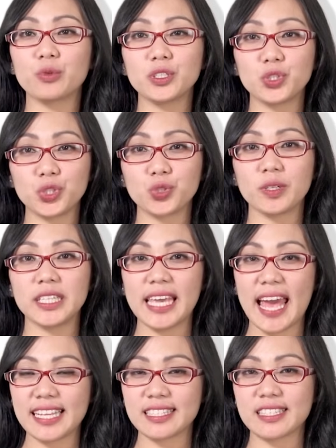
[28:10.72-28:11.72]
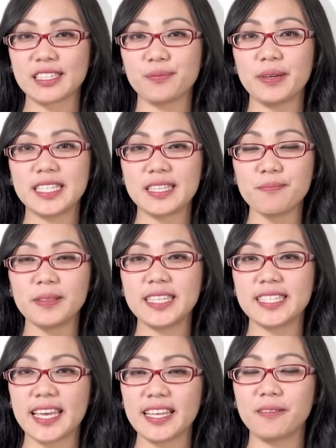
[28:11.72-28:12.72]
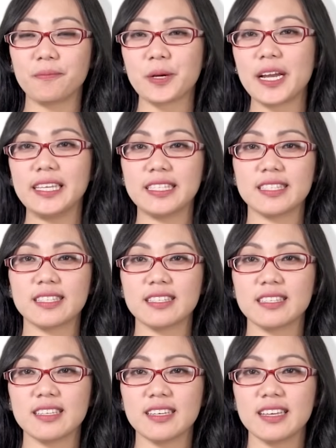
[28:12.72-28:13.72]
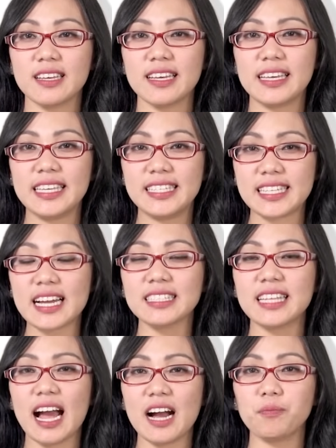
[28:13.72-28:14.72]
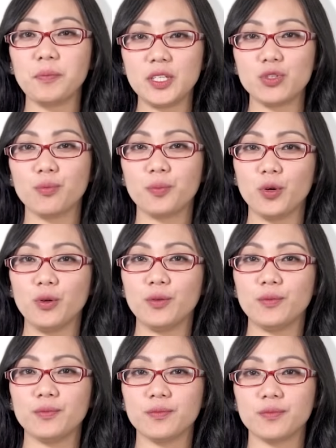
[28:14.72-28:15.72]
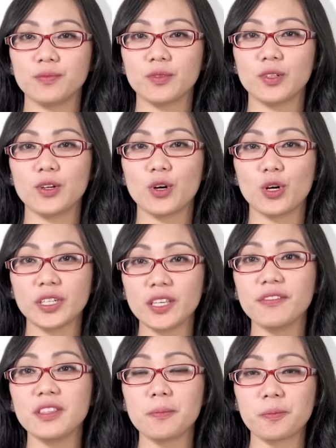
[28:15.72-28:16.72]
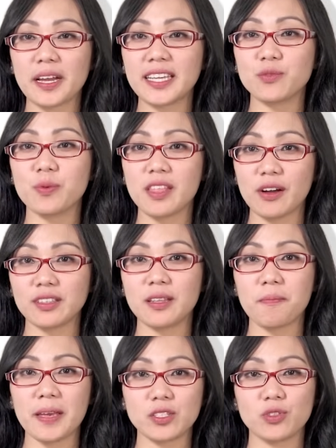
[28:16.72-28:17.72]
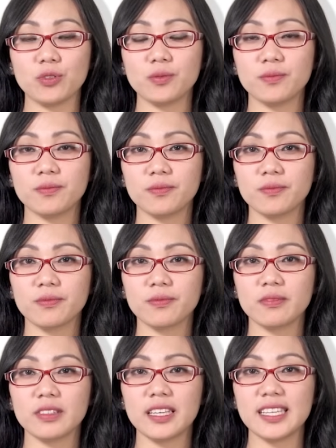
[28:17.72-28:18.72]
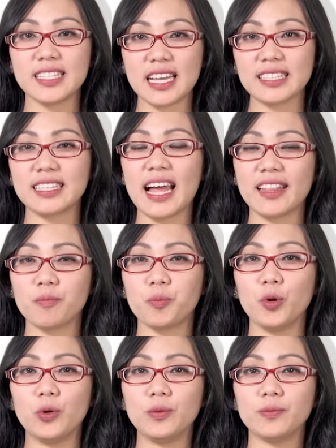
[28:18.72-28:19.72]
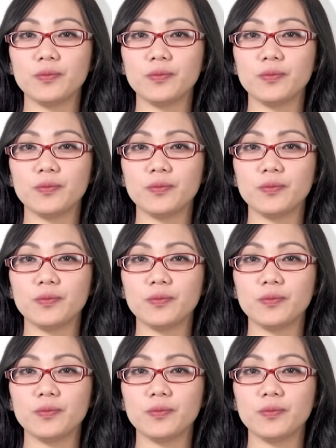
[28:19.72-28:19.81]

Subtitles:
will usually answer by simply saying the price. 100 piso po. Or even the price without the peso. 100 po.